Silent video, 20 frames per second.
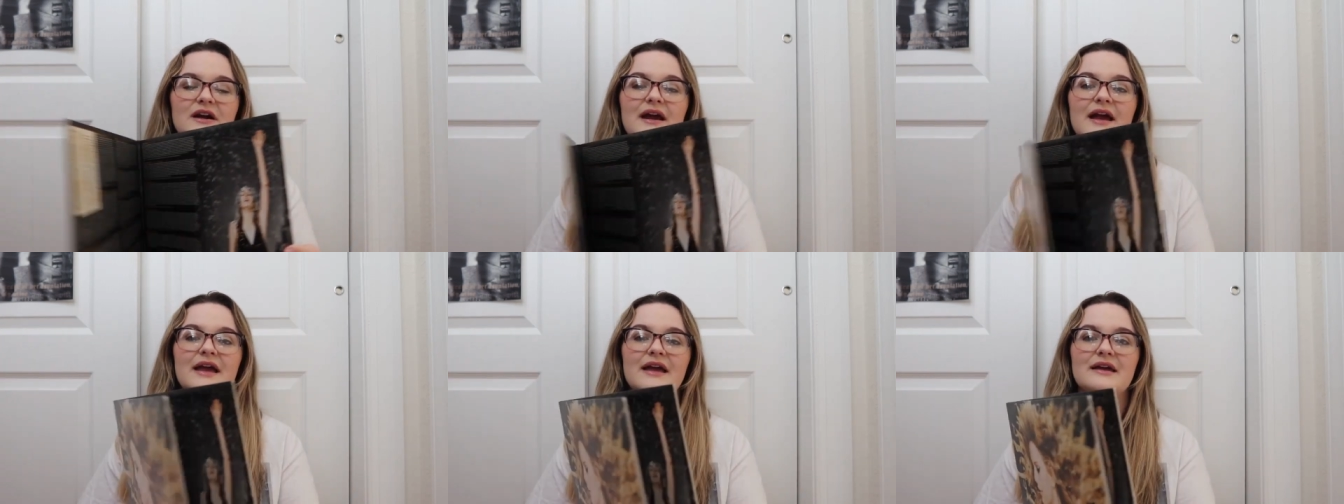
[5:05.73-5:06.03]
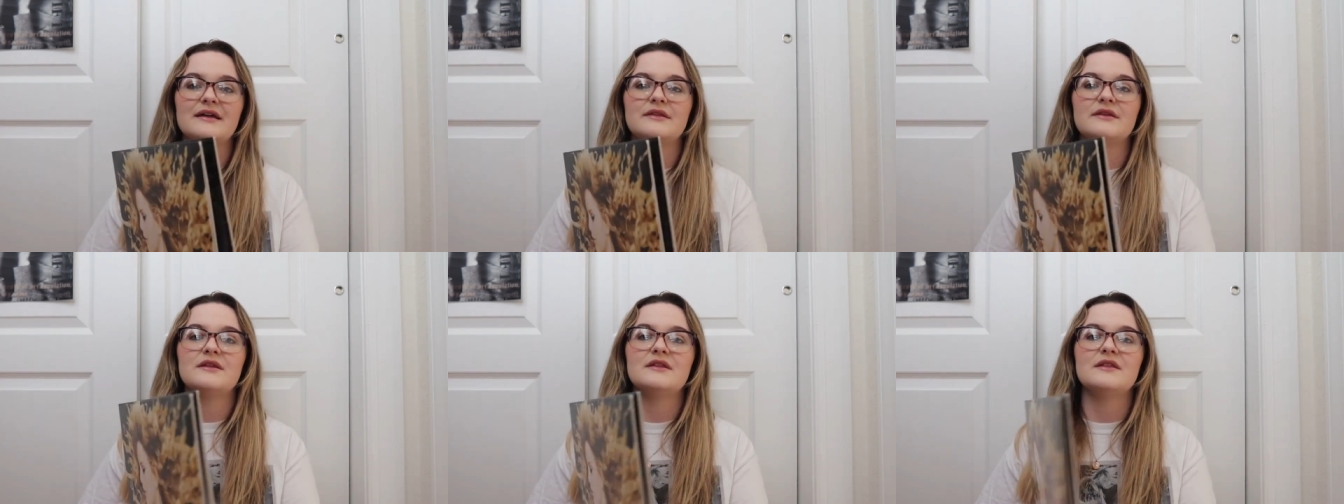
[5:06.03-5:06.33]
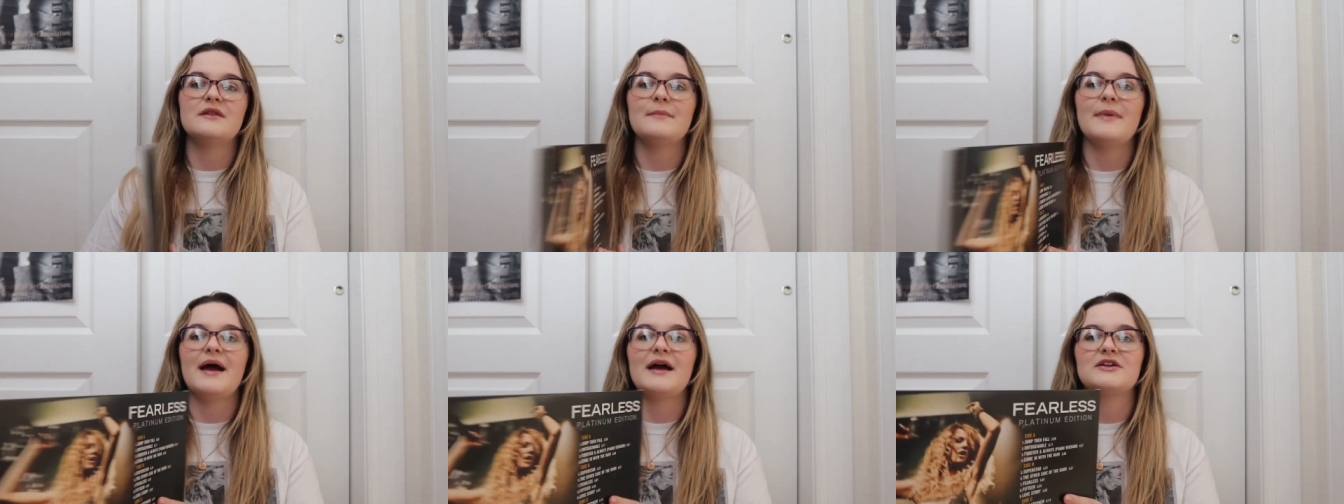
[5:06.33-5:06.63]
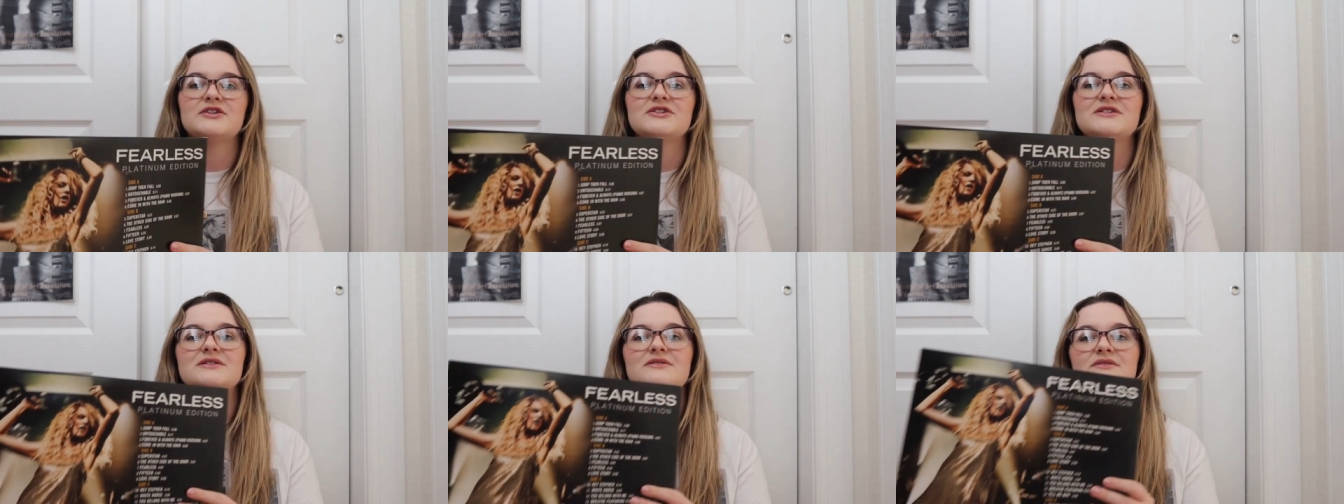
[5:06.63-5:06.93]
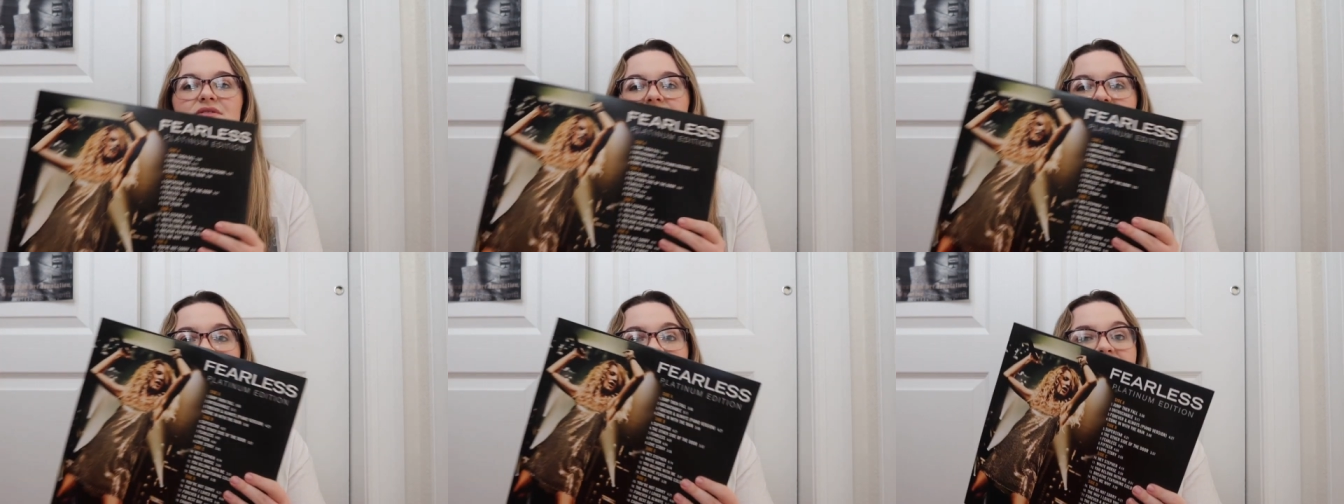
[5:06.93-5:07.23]
and then the back just
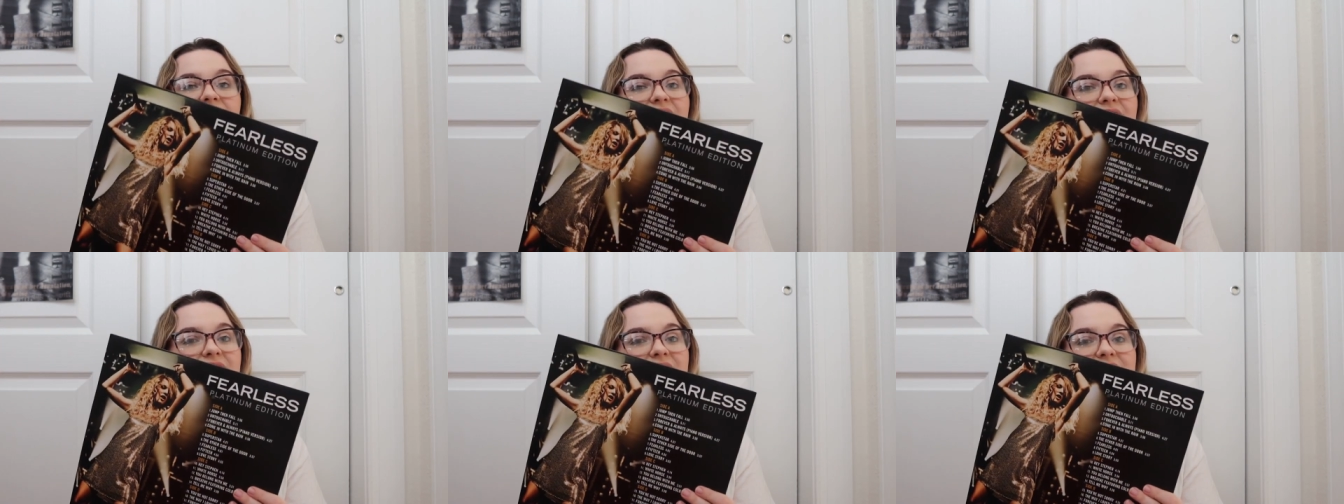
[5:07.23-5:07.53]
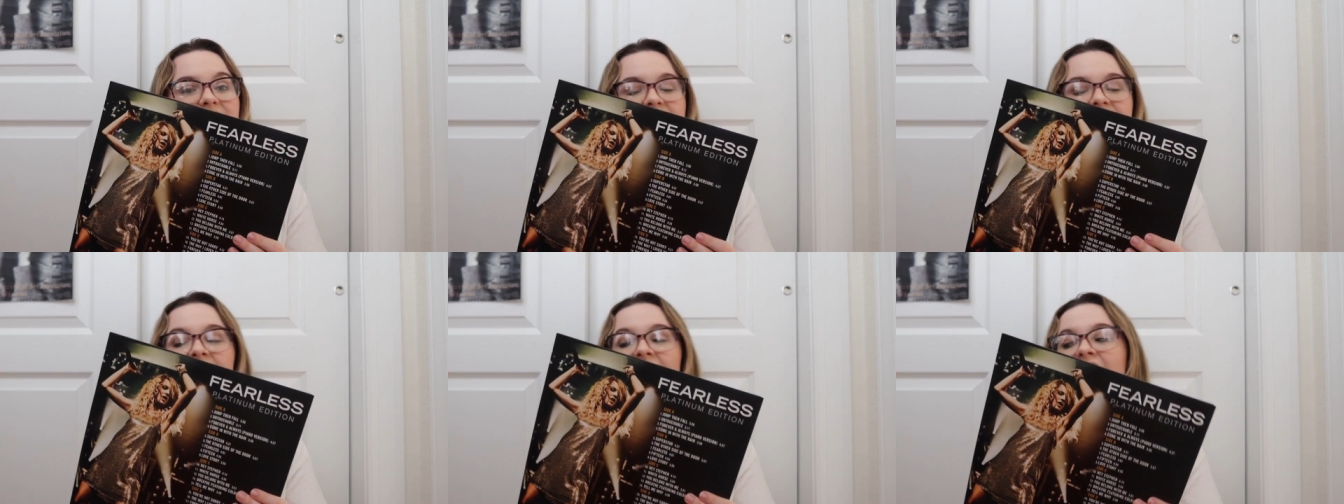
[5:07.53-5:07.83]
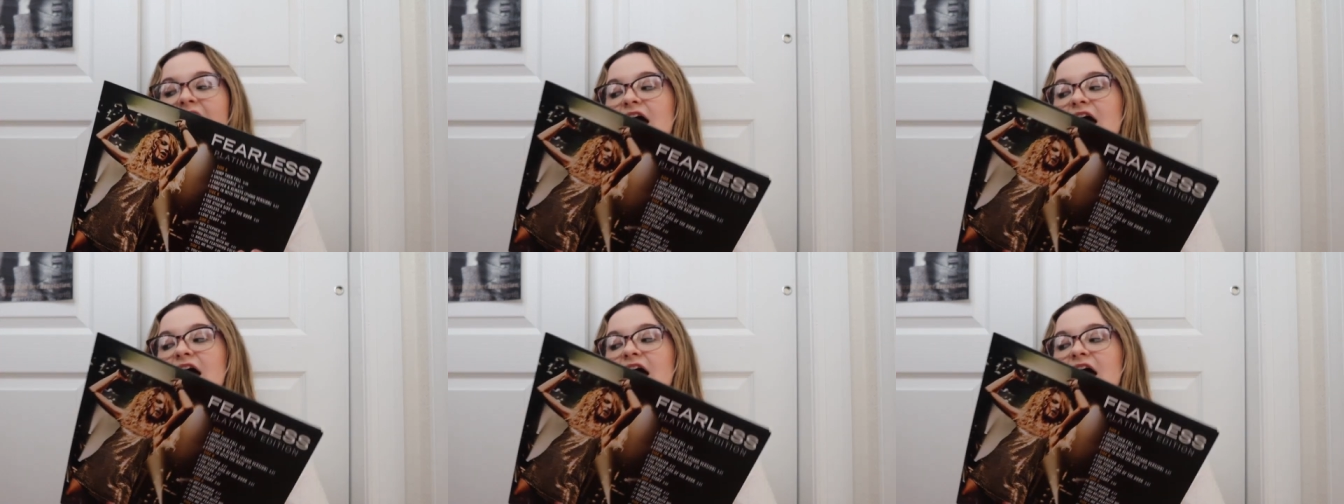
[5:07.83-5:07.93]
looks like this.